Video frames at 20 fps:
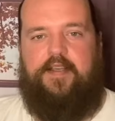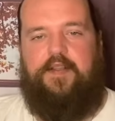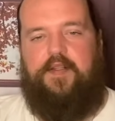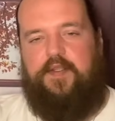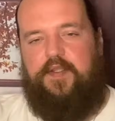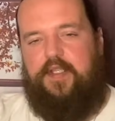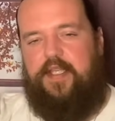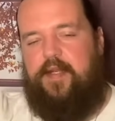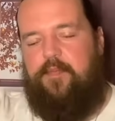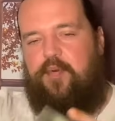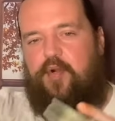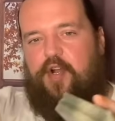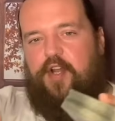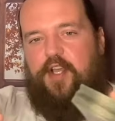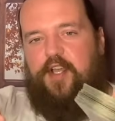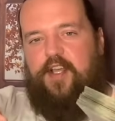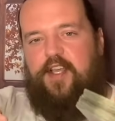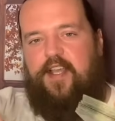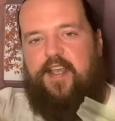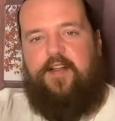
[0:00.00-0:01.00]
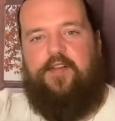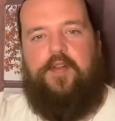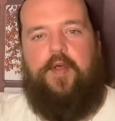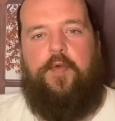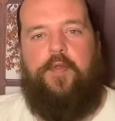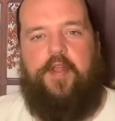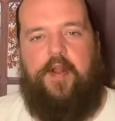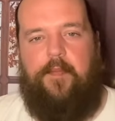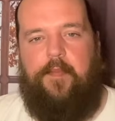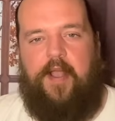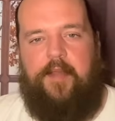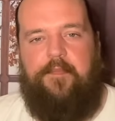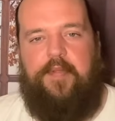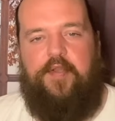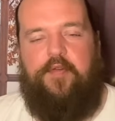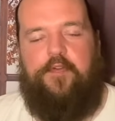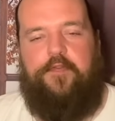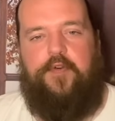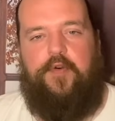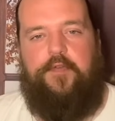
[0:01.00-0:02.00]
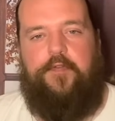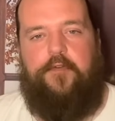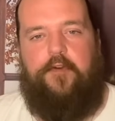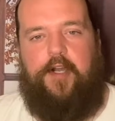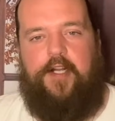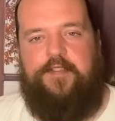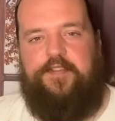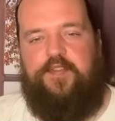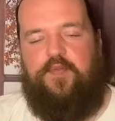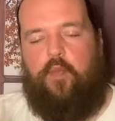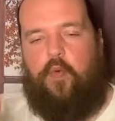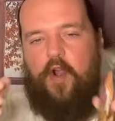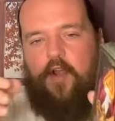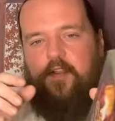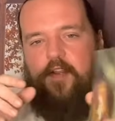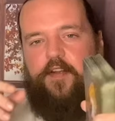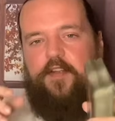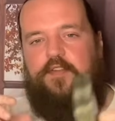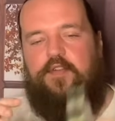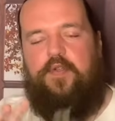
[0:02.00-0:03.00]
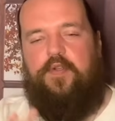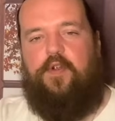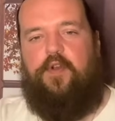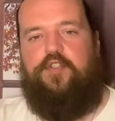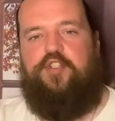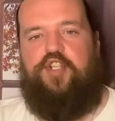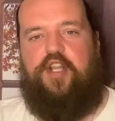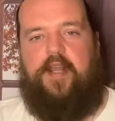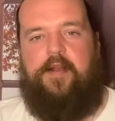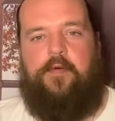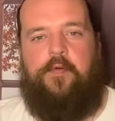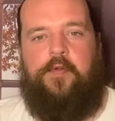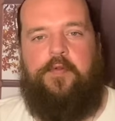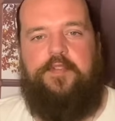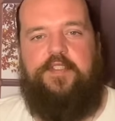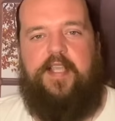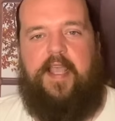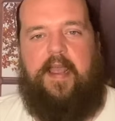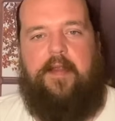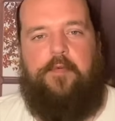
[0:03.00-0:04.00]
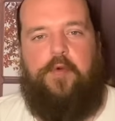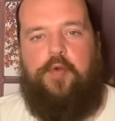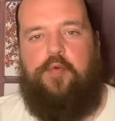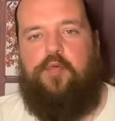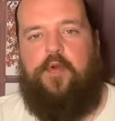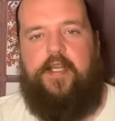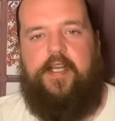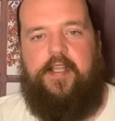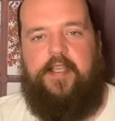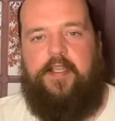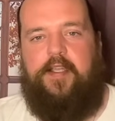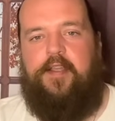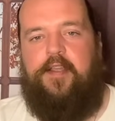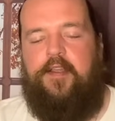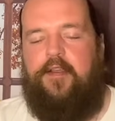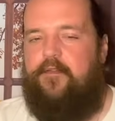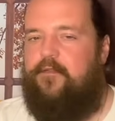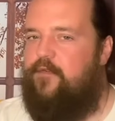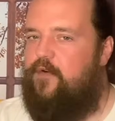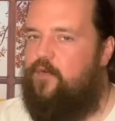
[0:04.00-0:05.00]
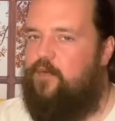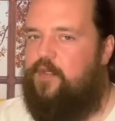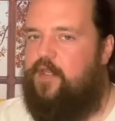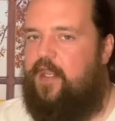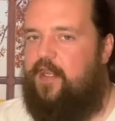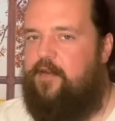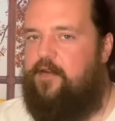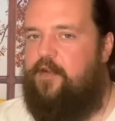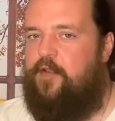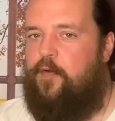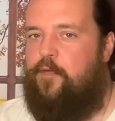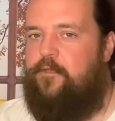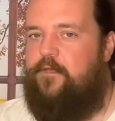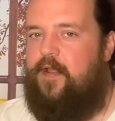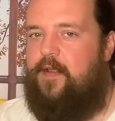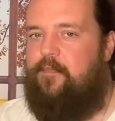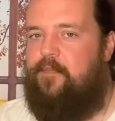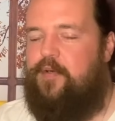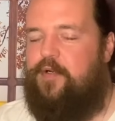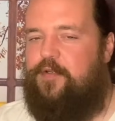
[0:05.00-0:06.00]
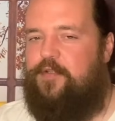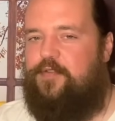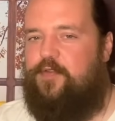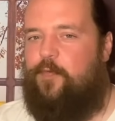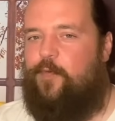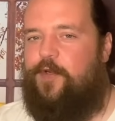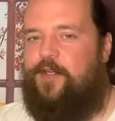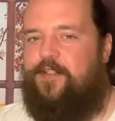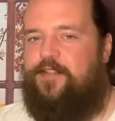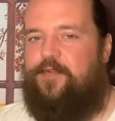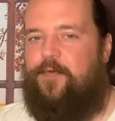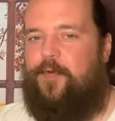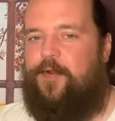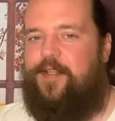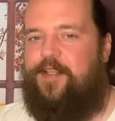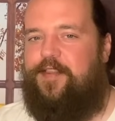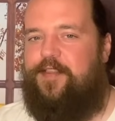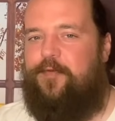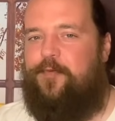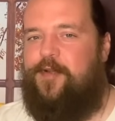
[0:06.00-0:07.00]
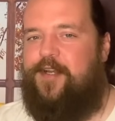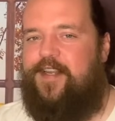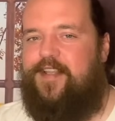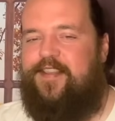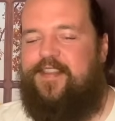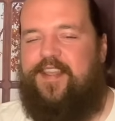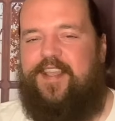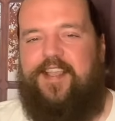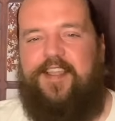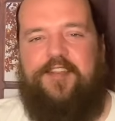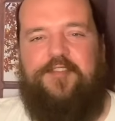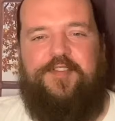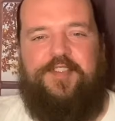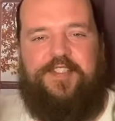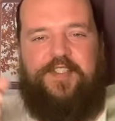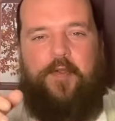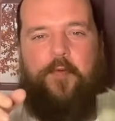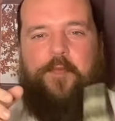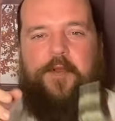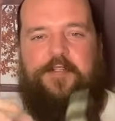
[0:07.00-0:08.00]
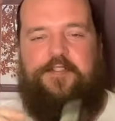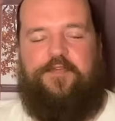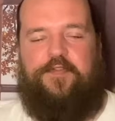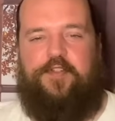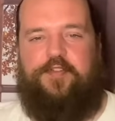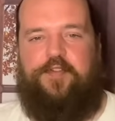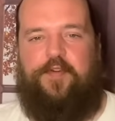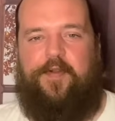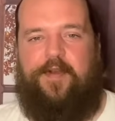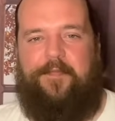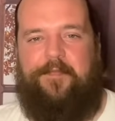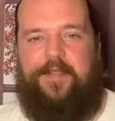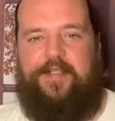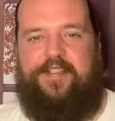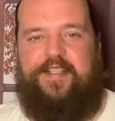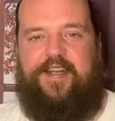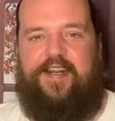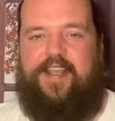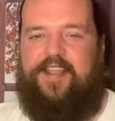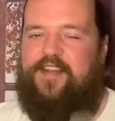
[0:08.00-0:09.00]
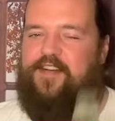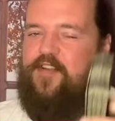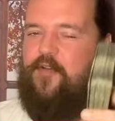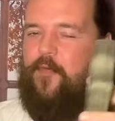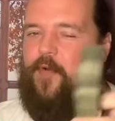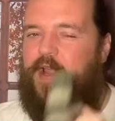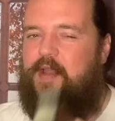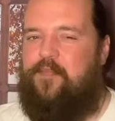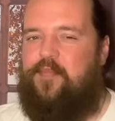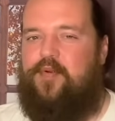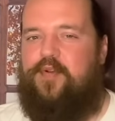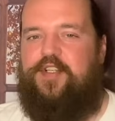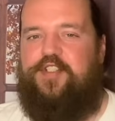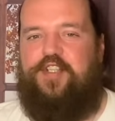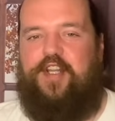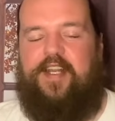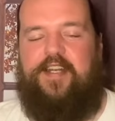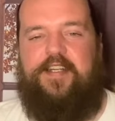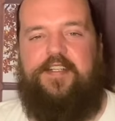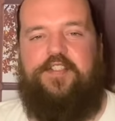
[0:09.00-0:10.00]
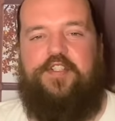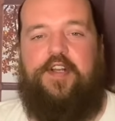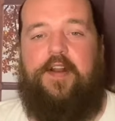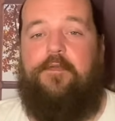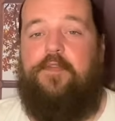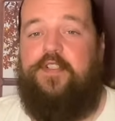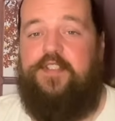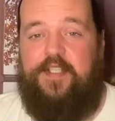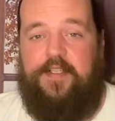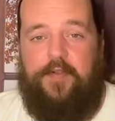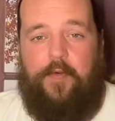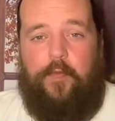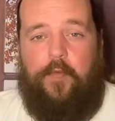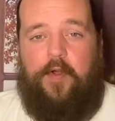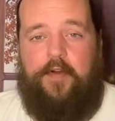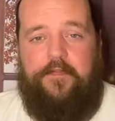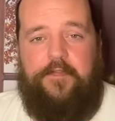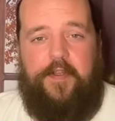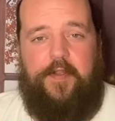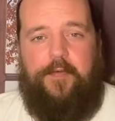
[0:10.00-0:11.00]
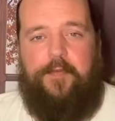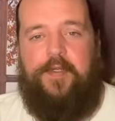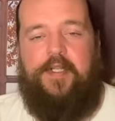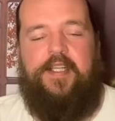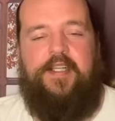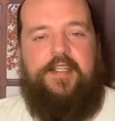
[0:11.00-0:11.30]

Libra, hello there, my beautiful friends. We're going to do your general tarot reading for late November 2023. Thank you so much for joining me today. You know I appreciate each and every single one of you.